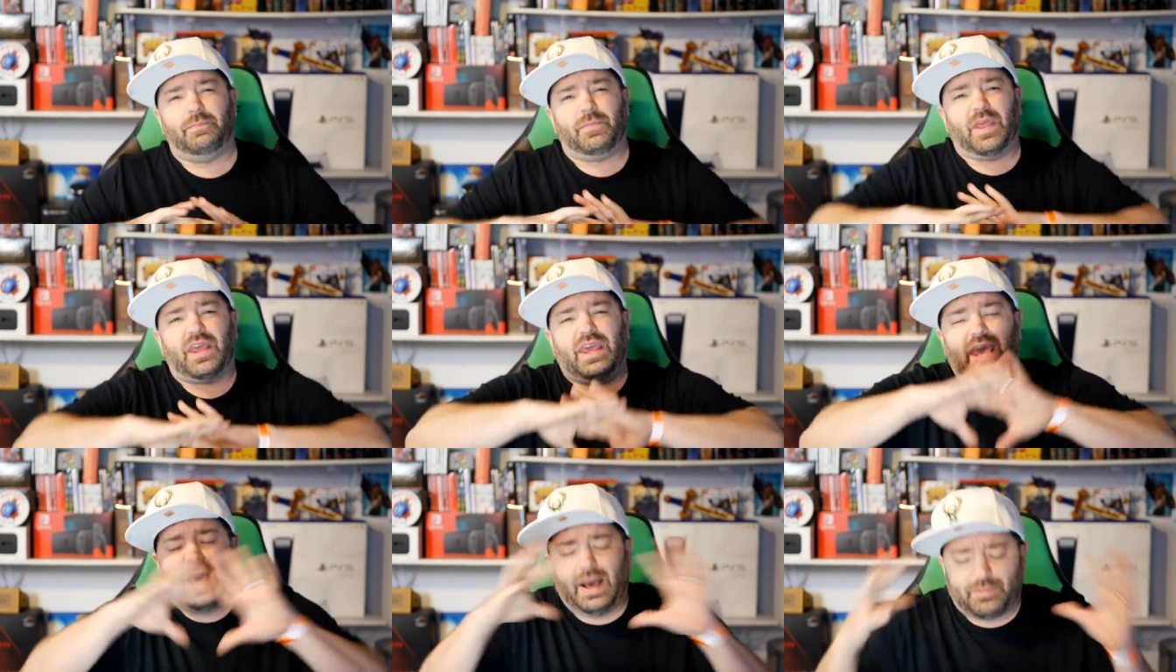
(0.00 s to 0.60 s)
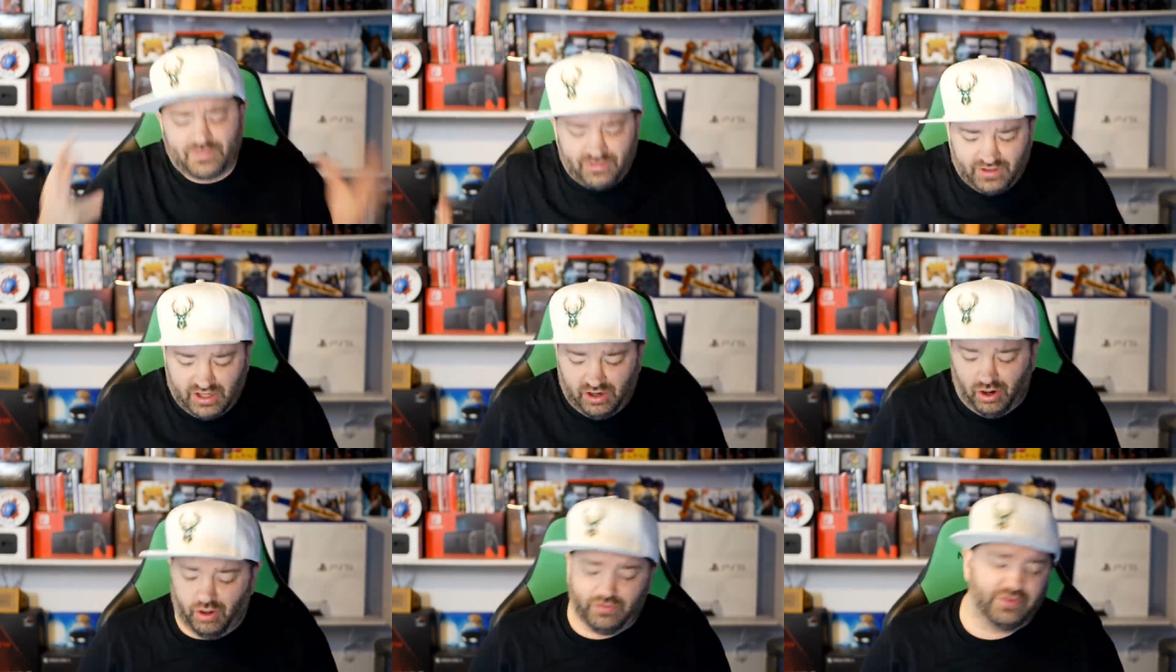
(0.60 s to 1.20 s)
encapsulate
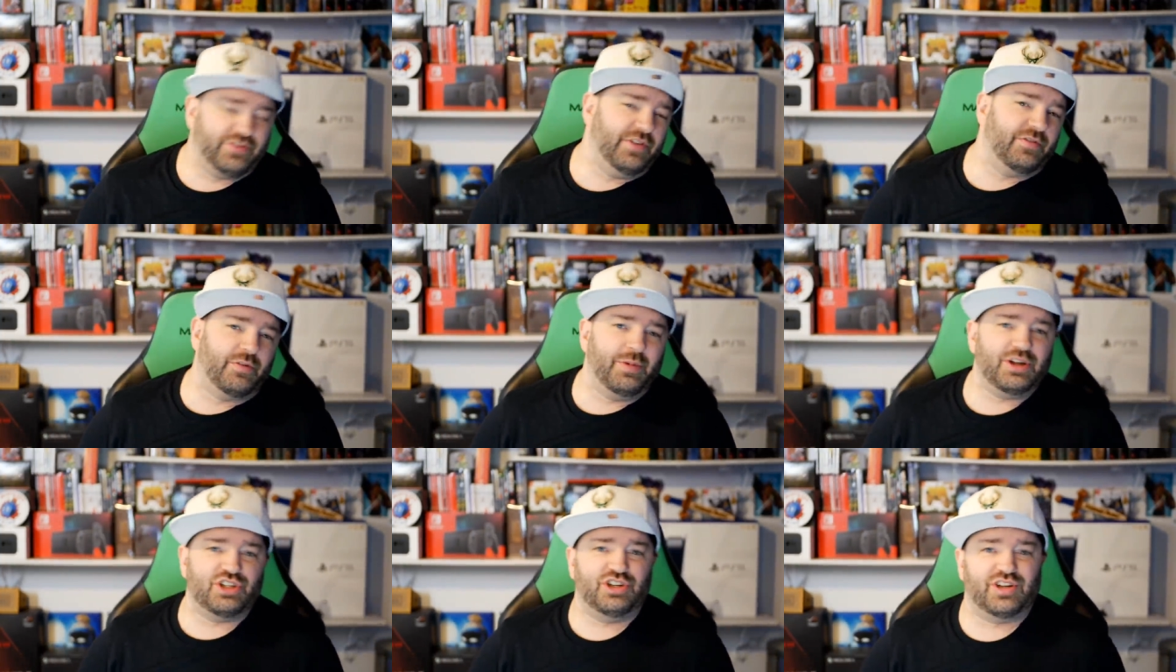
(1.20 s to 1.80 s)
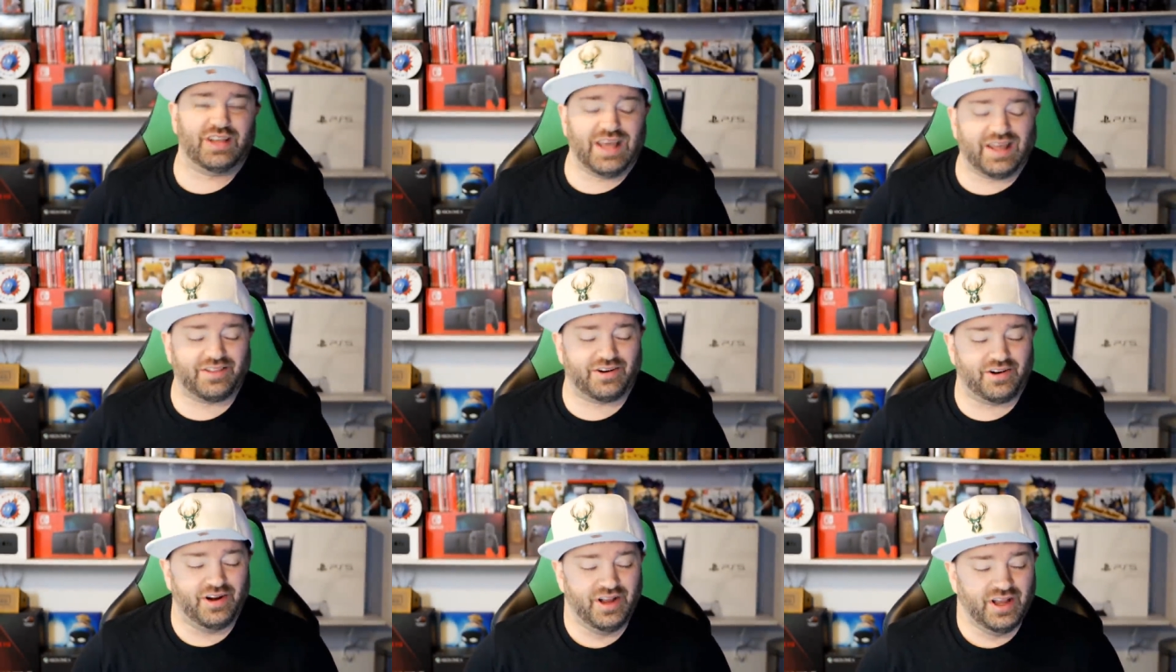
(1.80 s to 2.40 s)
all this information
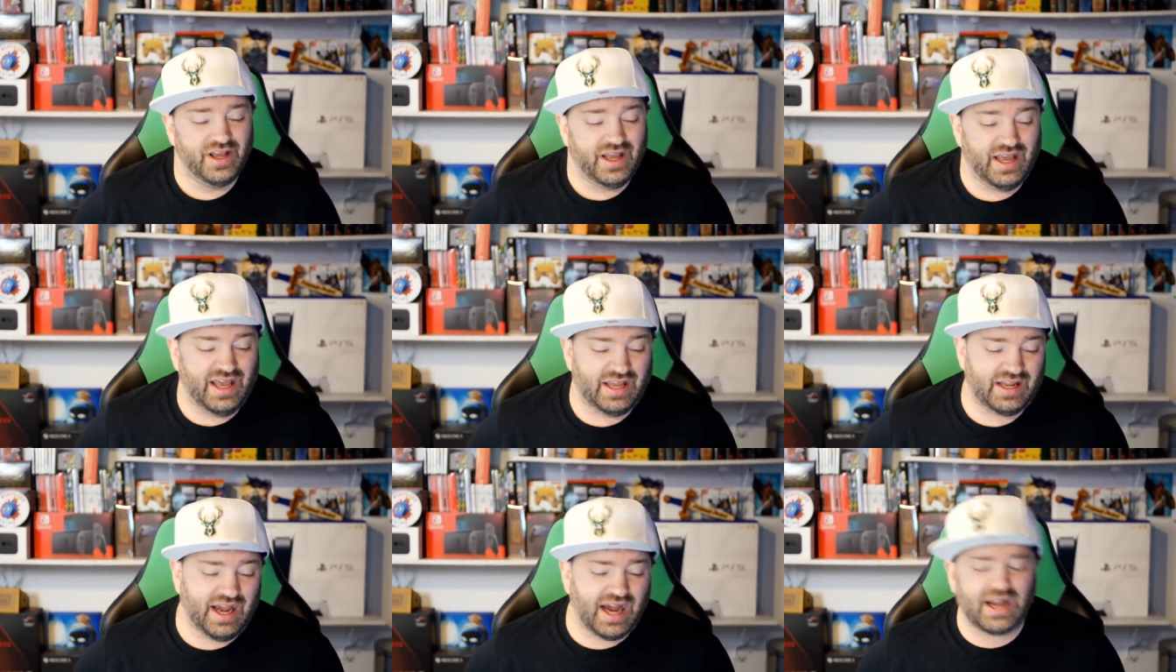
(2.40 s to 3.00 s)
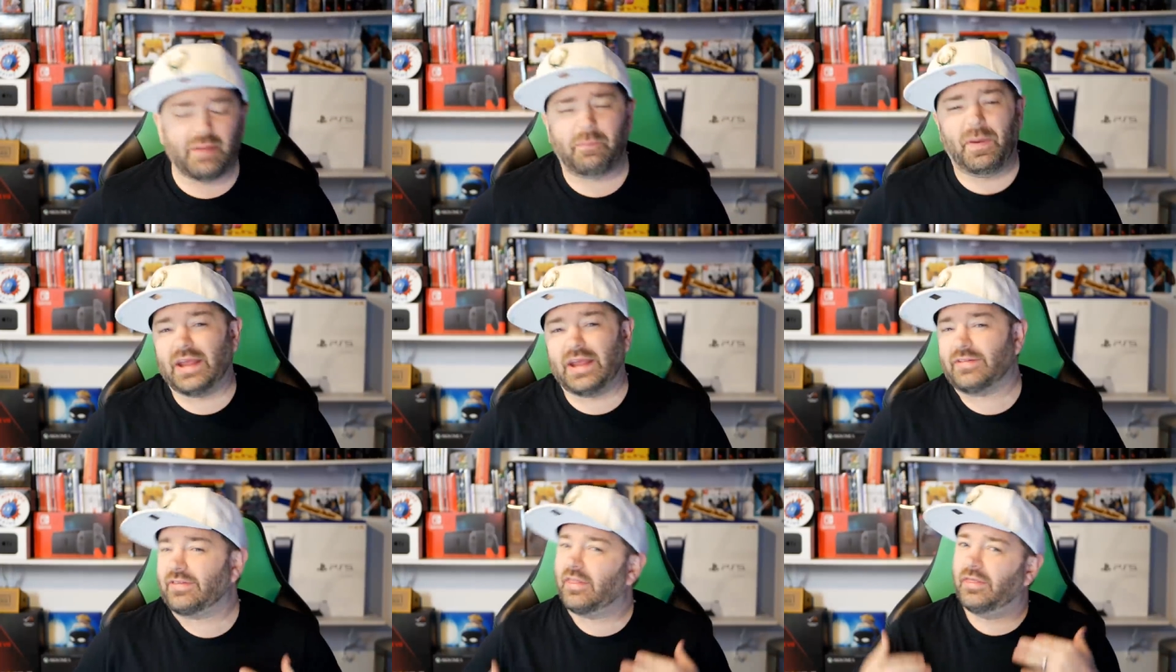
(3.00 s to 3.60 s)
together and kind of paint
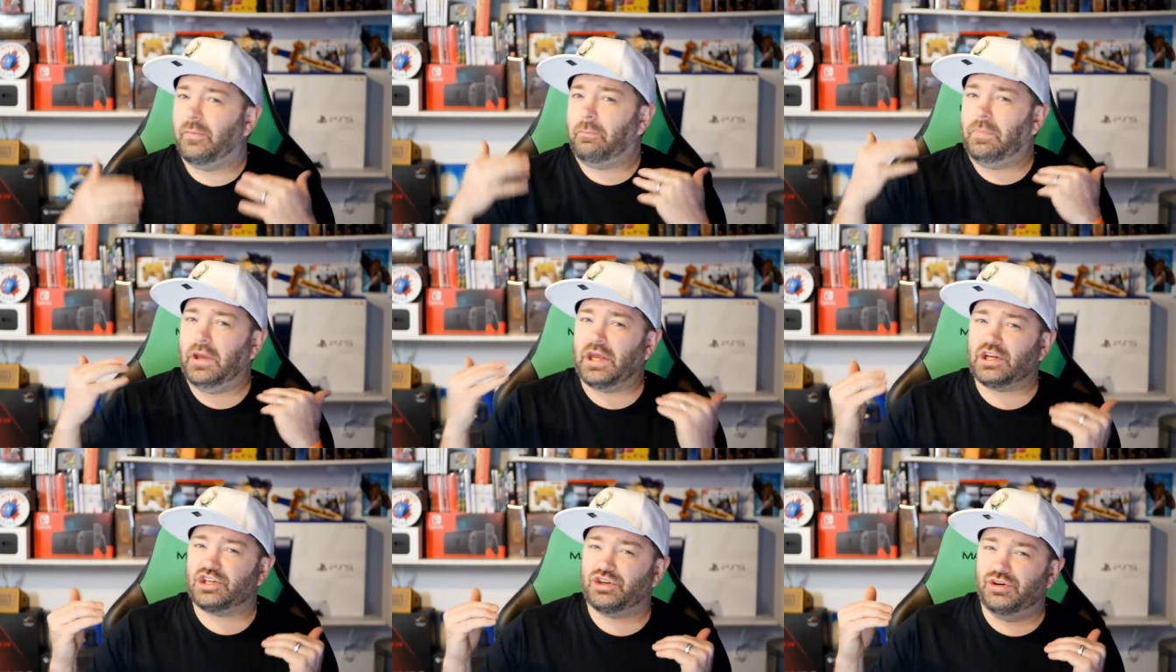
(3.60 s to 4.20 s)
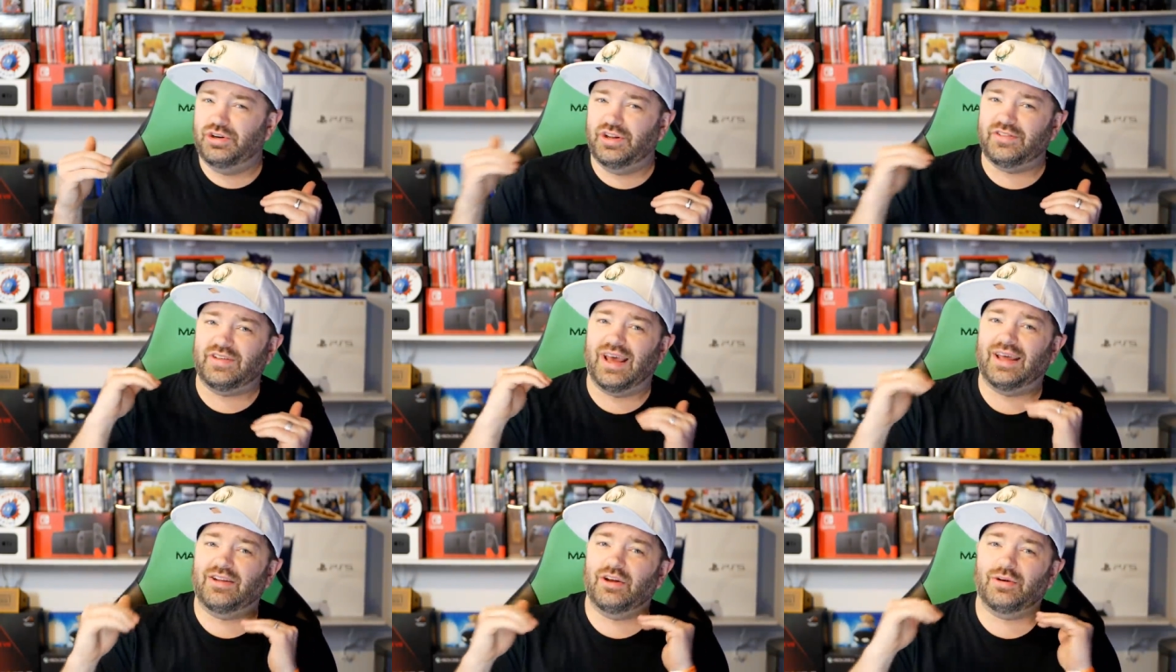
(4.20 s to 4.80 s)
the picture
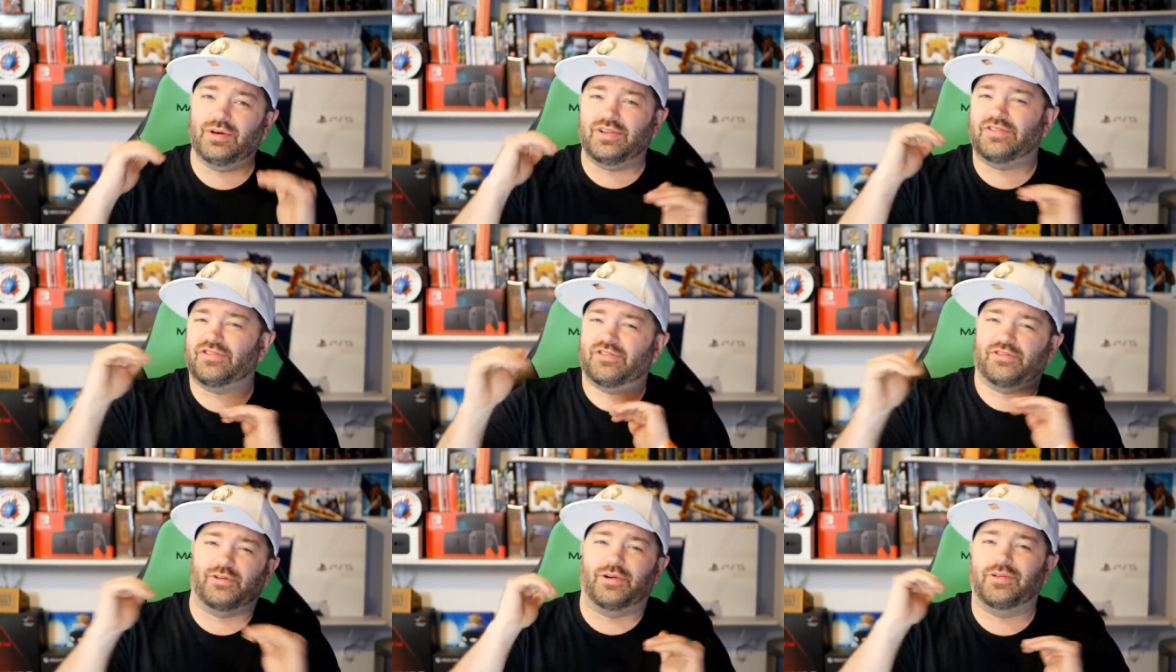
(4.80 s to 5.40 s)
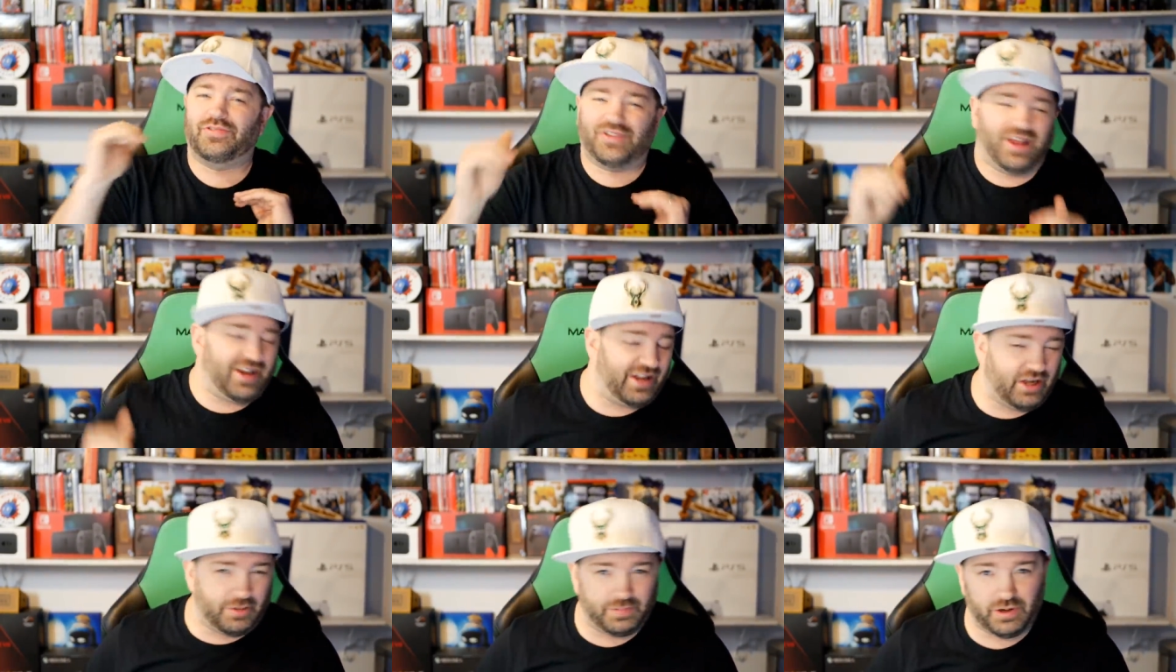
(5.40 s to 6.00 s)
Nintendo is sort of
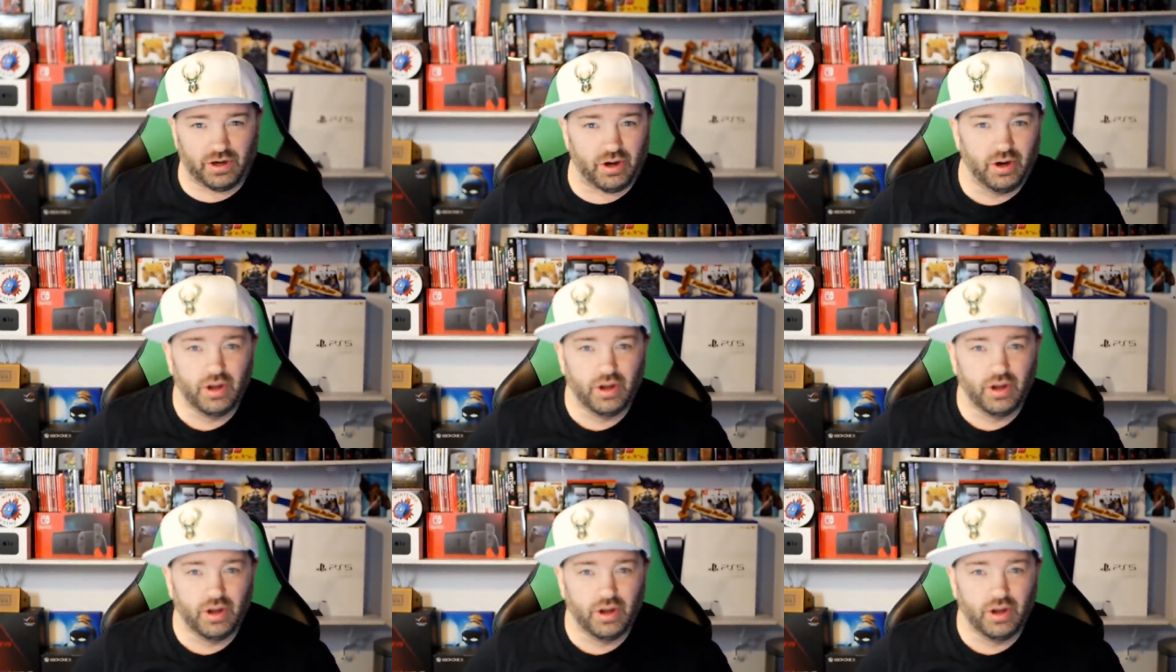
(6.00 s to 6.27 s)
setting up here